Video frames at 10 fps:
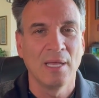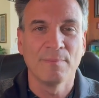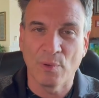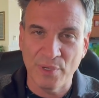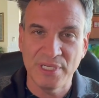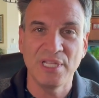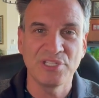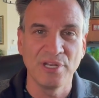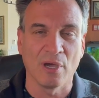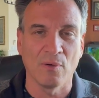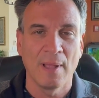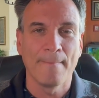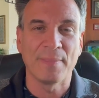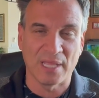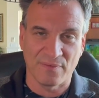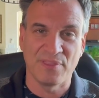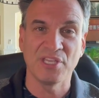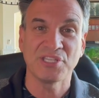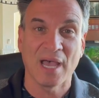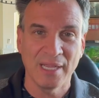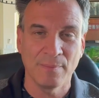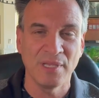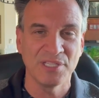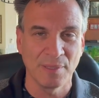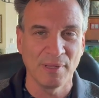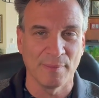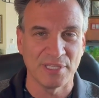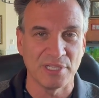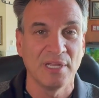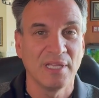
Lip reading: but we need to know that if this item is implemented,